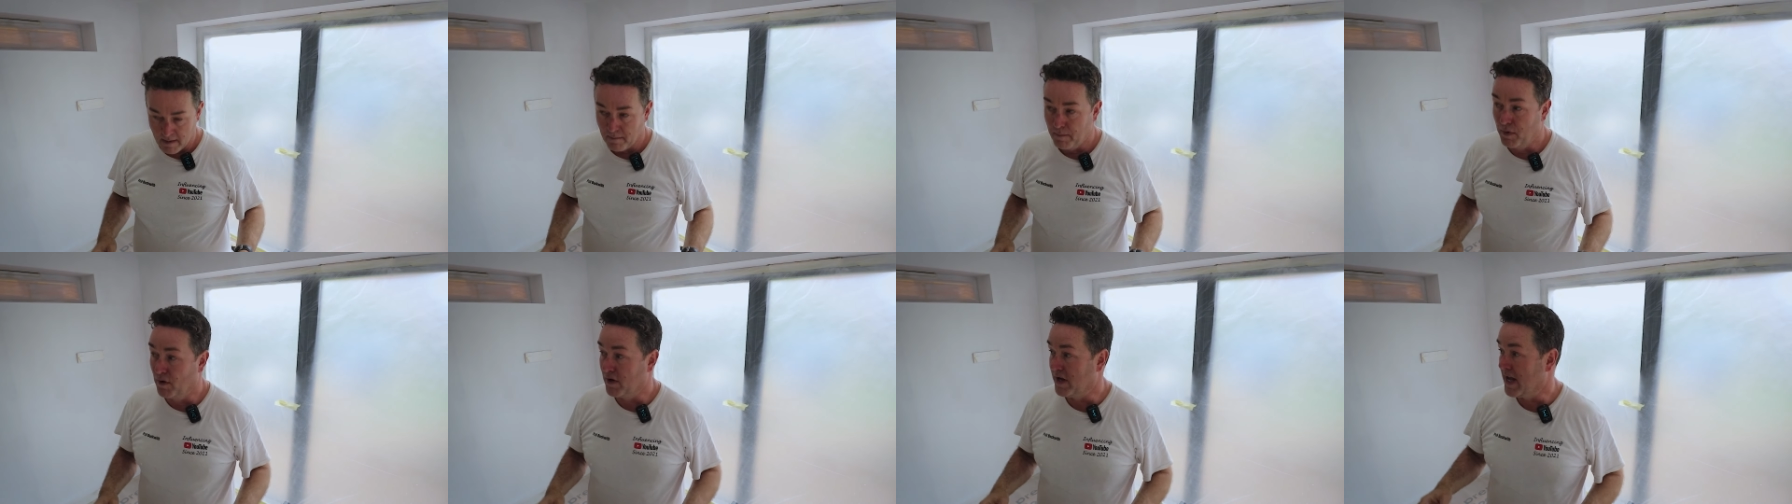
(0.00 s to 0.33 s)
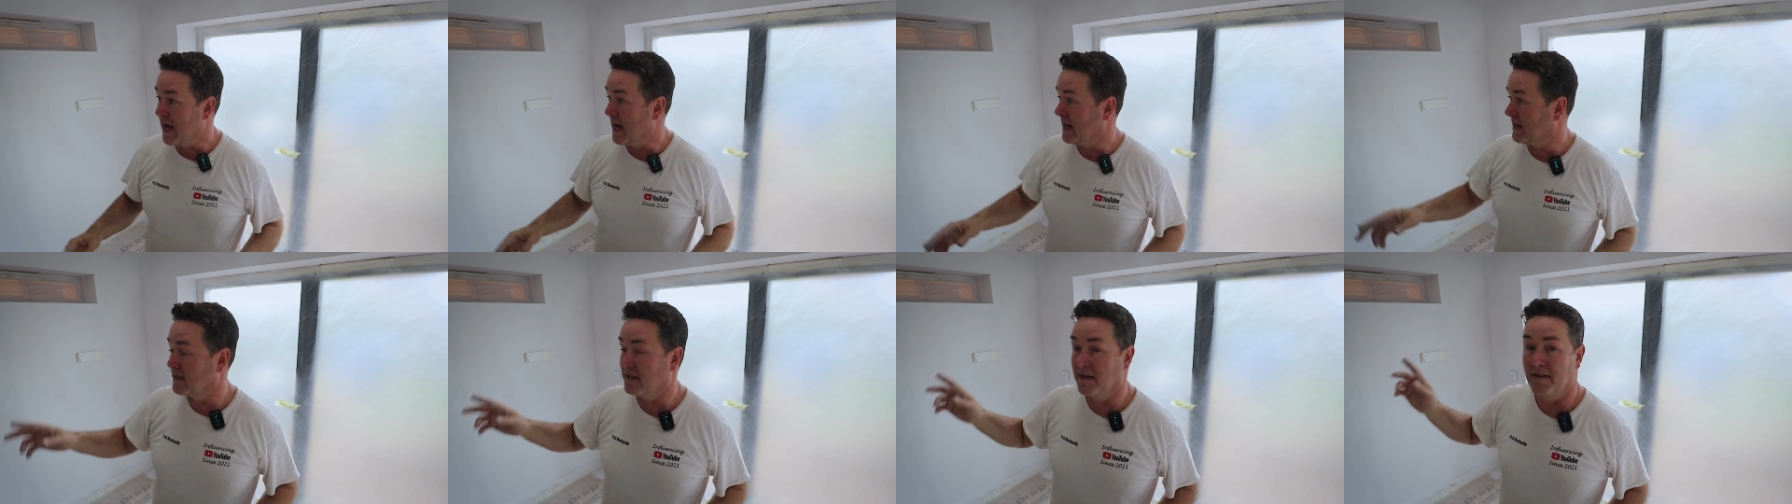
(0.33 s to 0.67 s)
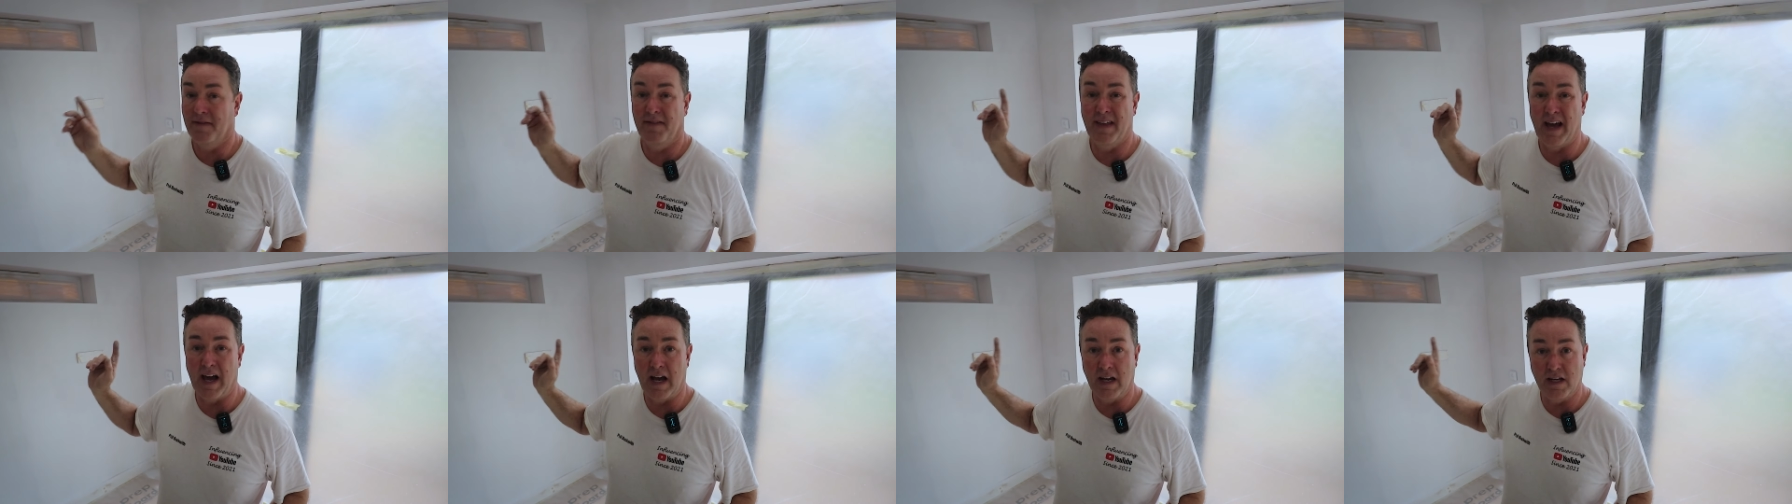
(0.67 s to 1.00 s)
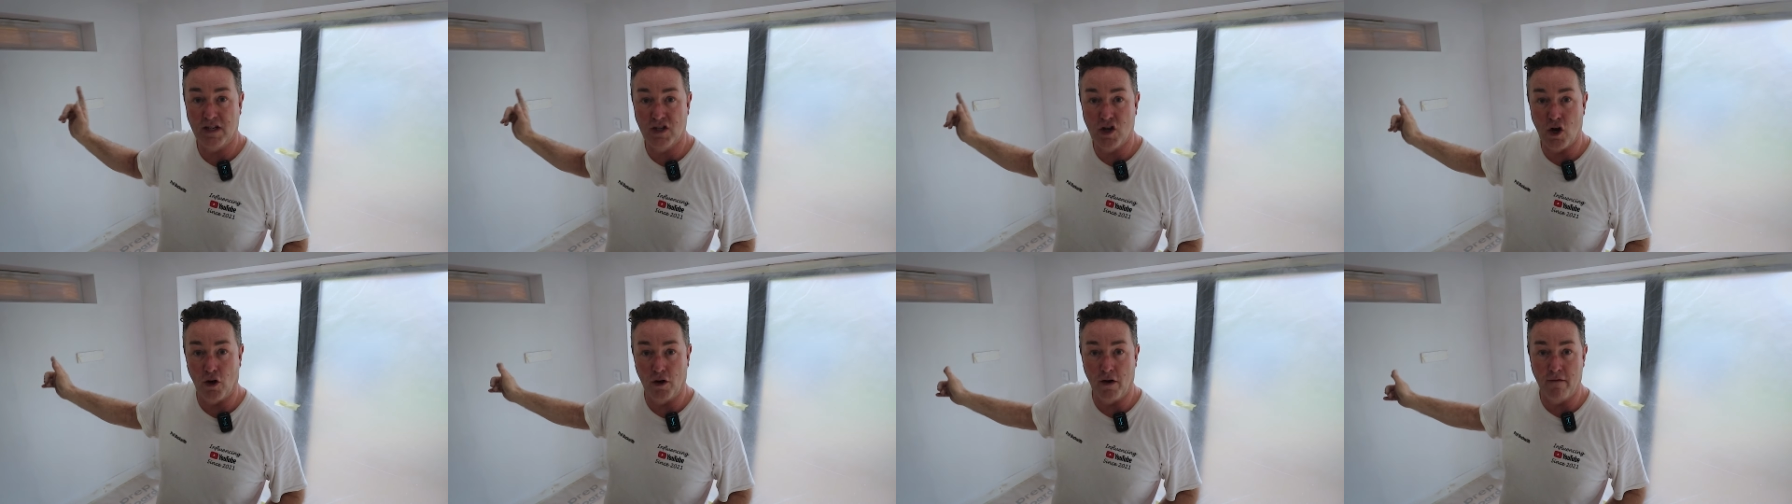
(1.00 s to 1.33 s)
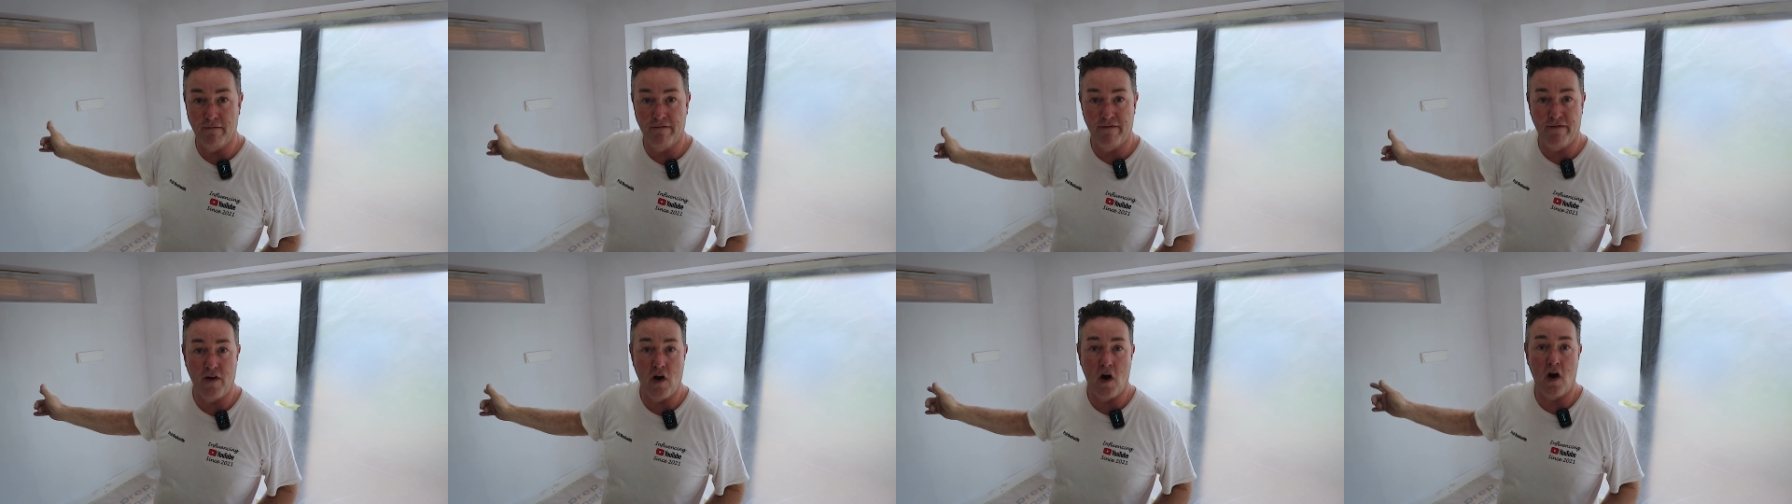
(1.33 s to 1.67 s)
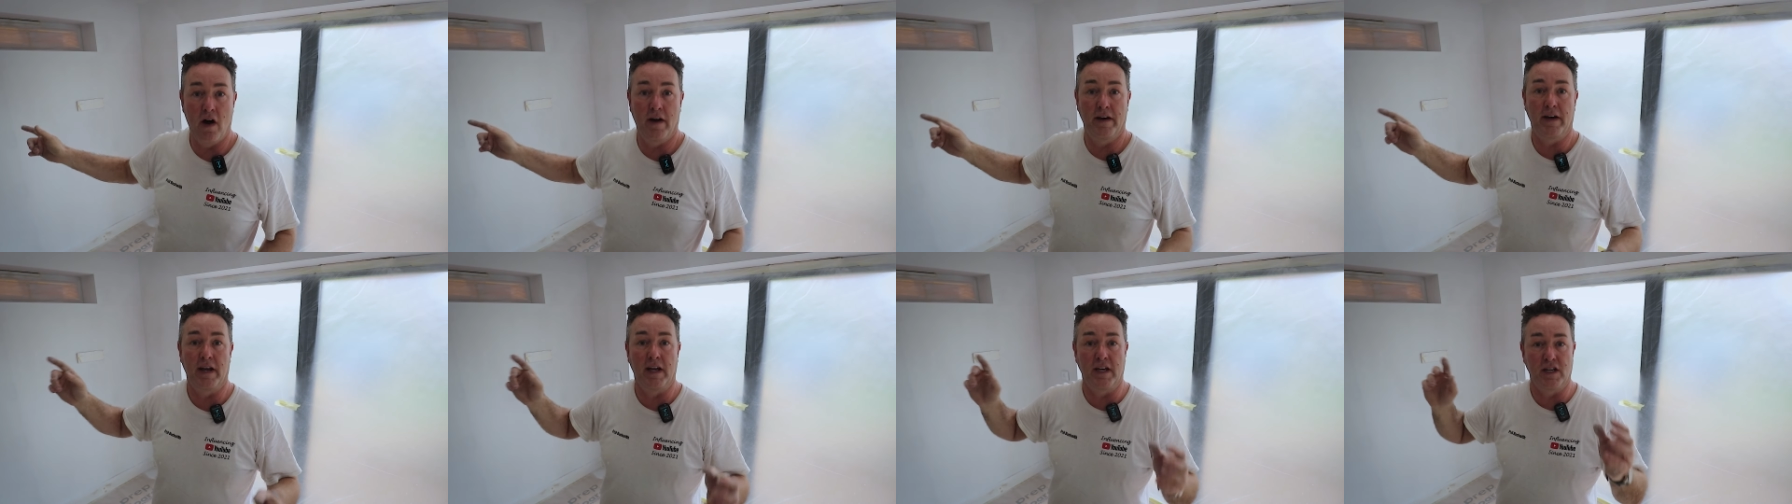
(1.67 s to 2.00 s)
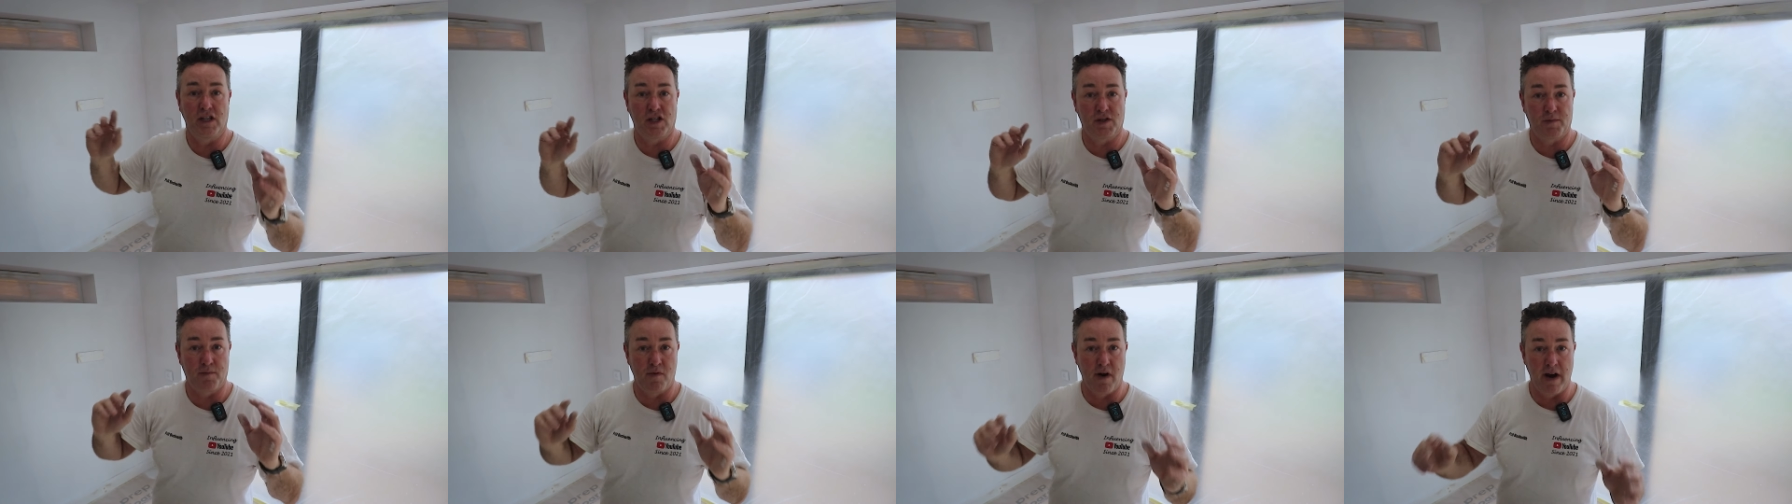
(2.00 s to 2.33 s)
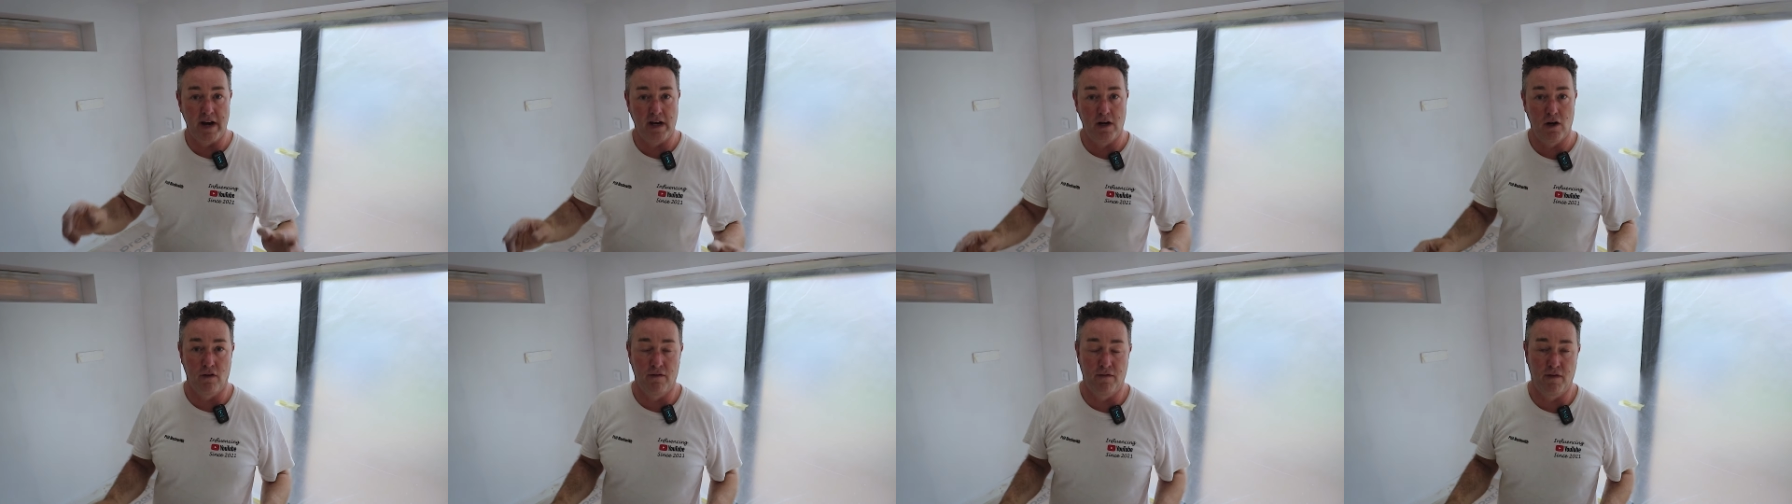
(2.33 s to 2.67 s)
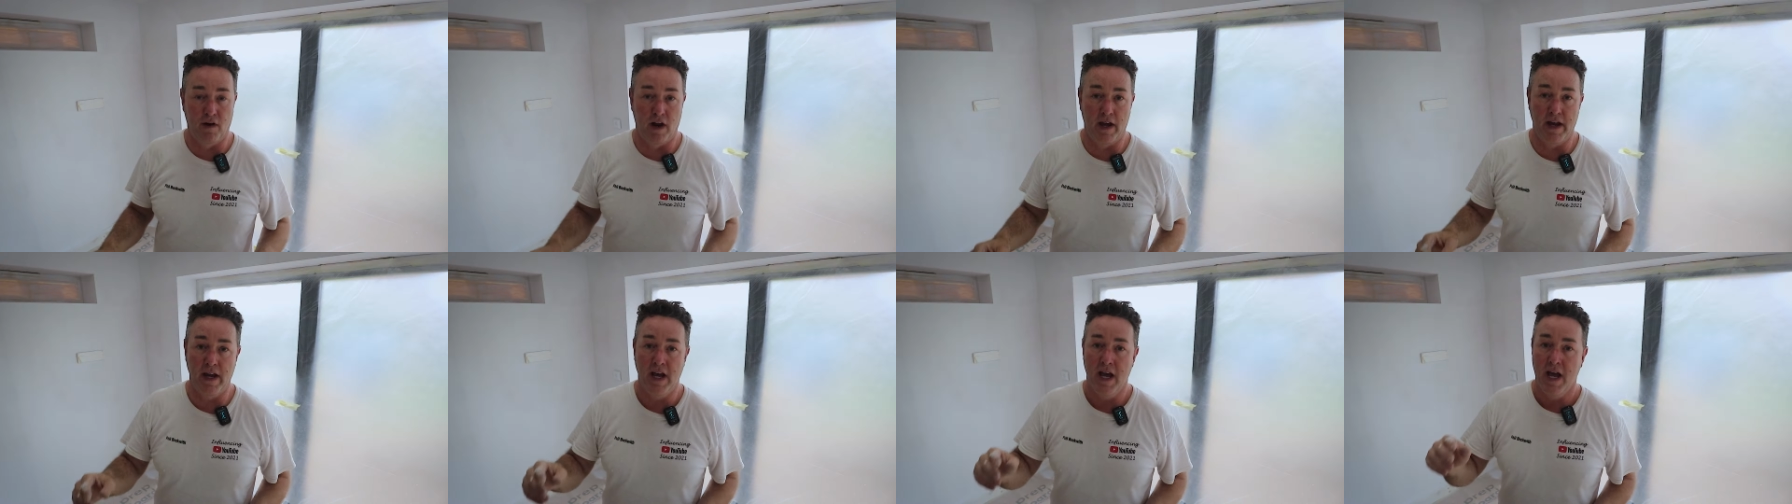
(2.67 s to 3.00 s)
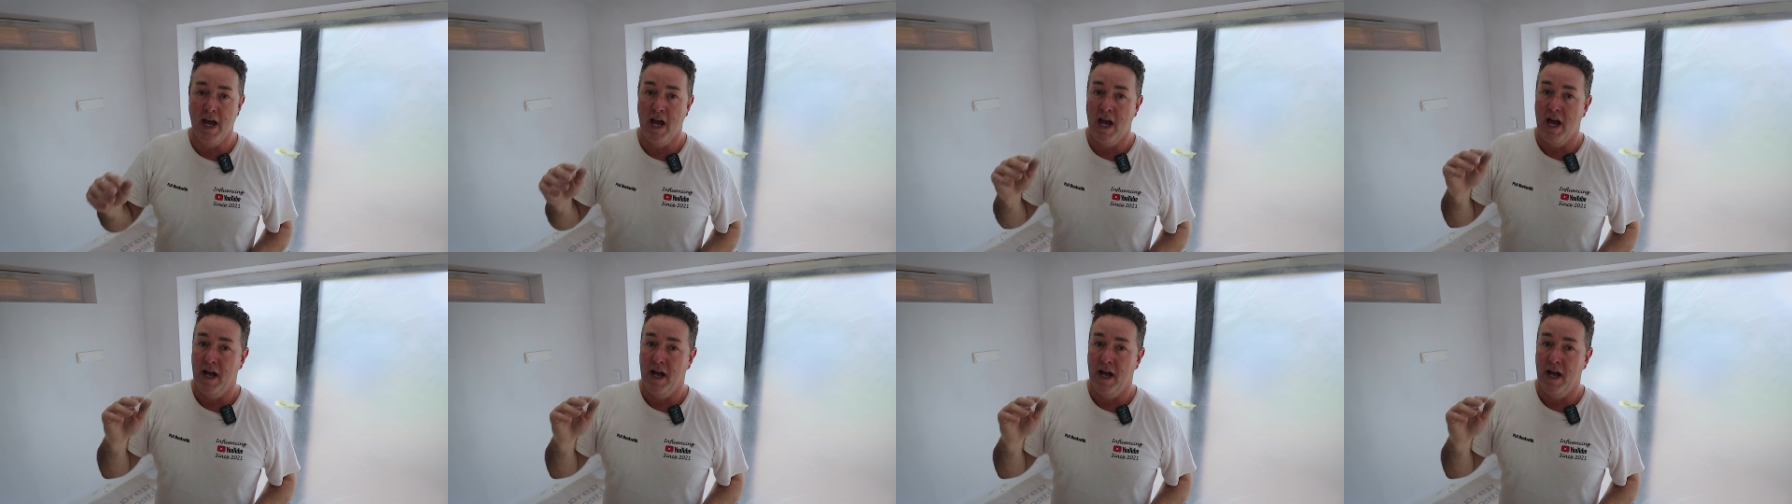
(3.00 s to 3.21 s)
But yes, that has gone on fine. It sprayed lovely.